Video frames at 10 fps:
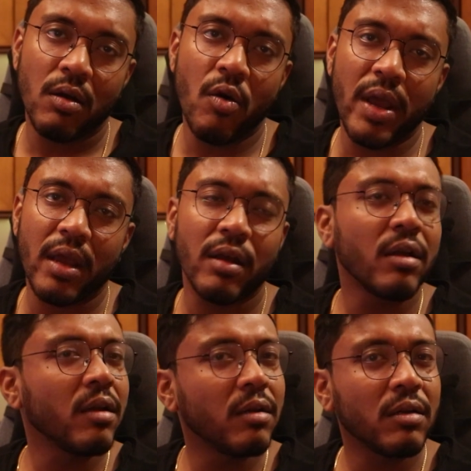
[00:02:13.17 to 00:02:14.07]
okay,
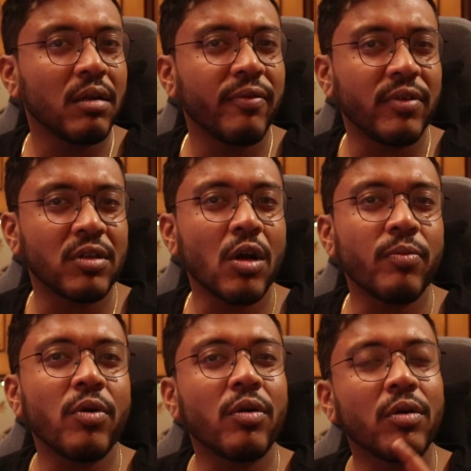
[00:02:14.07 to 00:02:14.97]
if it's
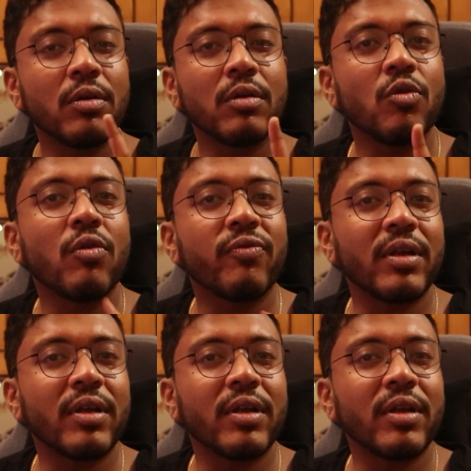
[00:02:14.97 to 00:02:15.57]
not broke, don't